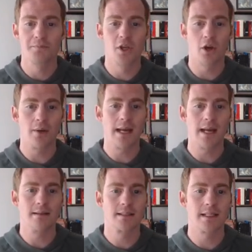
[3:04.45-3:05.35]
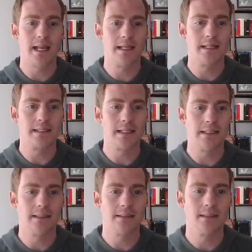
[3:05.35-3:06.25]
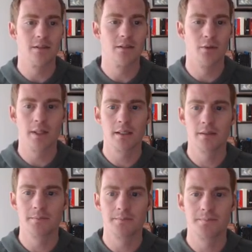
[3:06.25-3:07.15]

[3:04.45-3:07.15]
going out and uh, doing